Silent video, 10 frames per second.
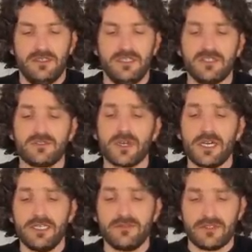These
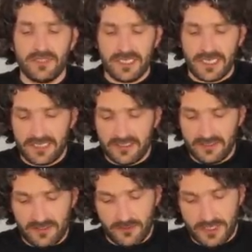dry in very nice,
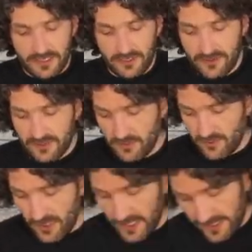so we can use them
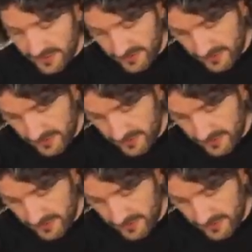dry.